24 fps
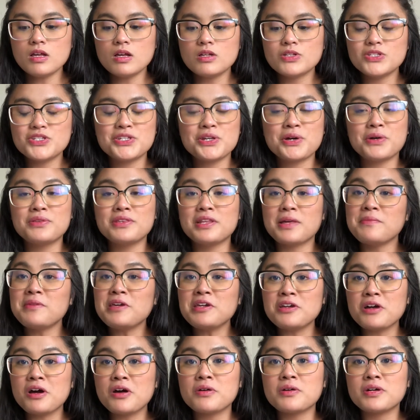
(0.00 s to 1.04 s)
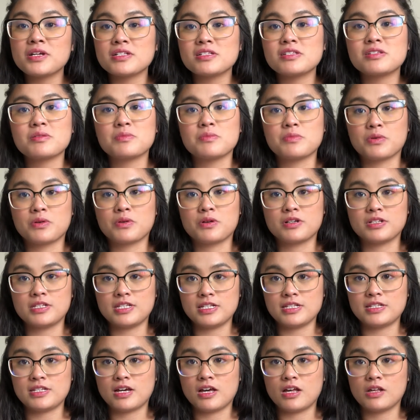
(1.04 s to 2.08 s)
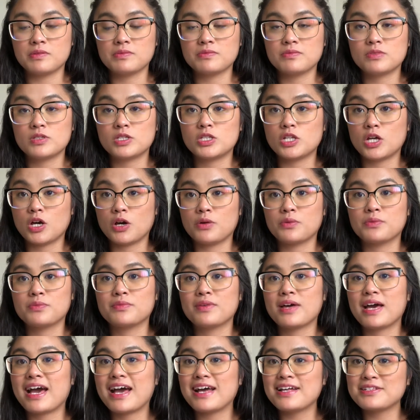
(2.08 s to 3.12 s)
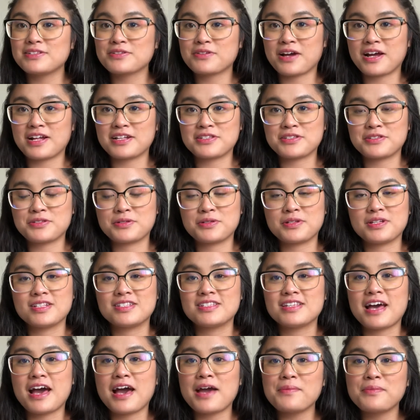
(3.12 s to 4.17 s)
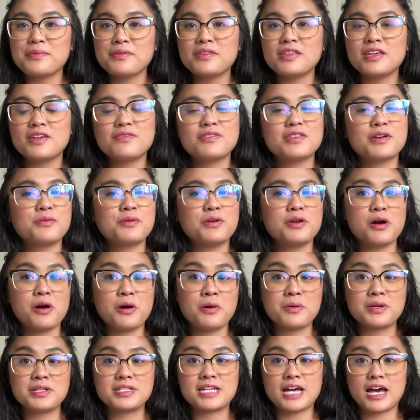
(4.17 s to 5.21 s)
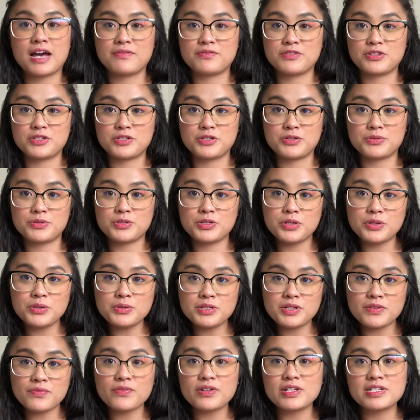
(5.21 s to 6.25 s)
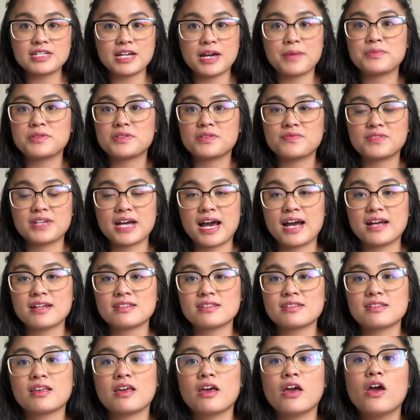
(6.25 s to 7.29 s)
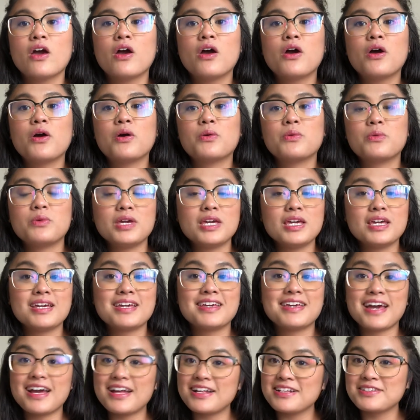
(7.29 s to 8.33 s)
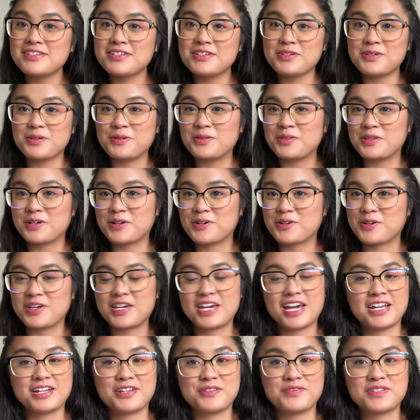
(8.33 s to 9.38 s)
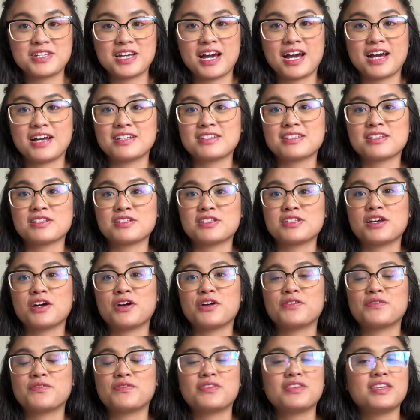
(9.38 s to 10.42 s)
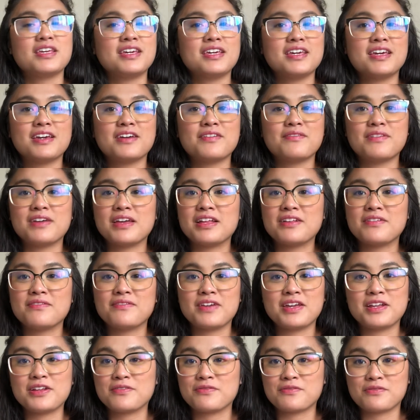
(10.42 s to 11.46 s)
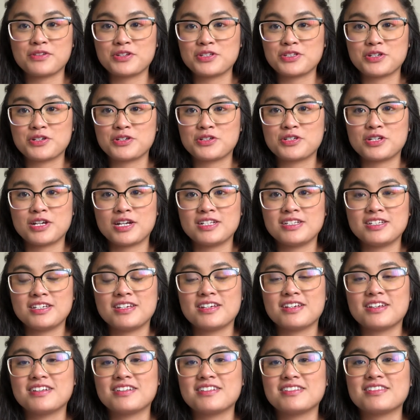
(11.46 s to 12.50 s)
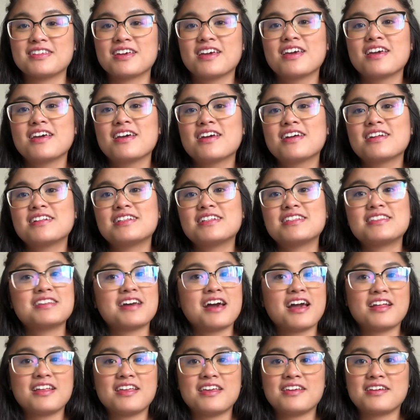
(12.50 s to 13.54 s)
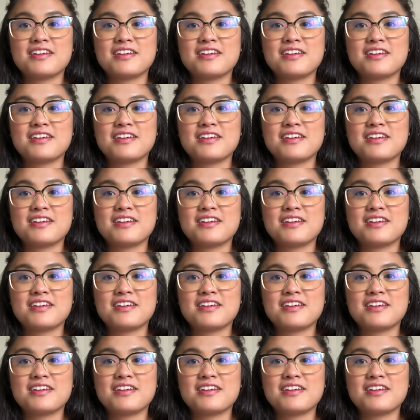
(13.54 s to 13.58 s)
So let me go into more detail. So, as grad students, I believe that we always have to do two different types of tasks. We get to do the creative tasks of thinking of innovative research ideas, designing